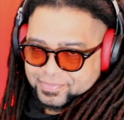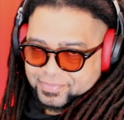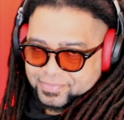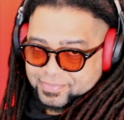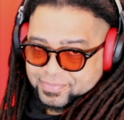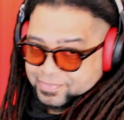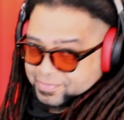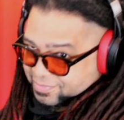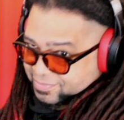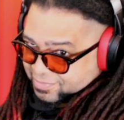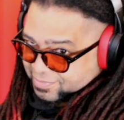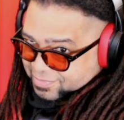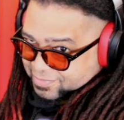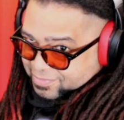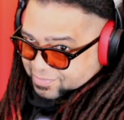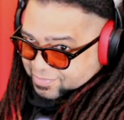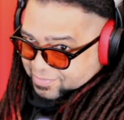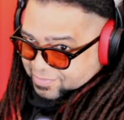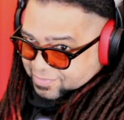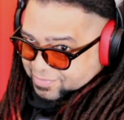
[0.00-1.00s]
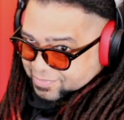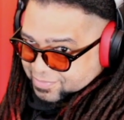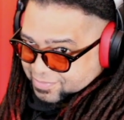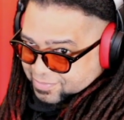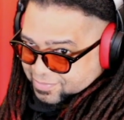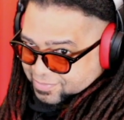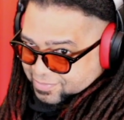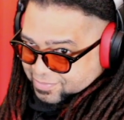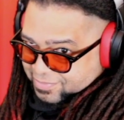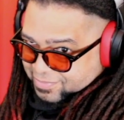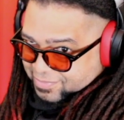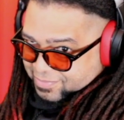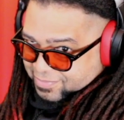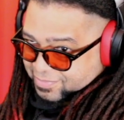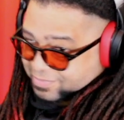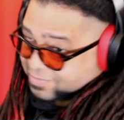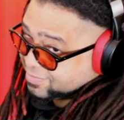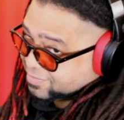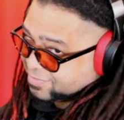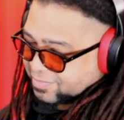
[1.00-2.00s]
Excuse me.
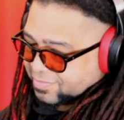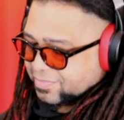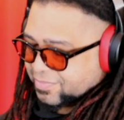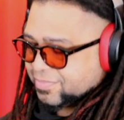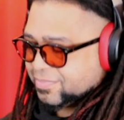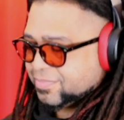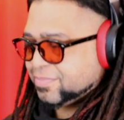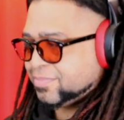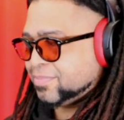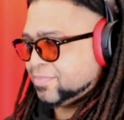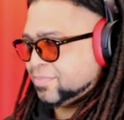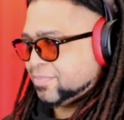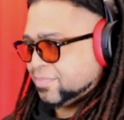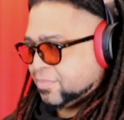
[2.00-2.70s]
I'm coming.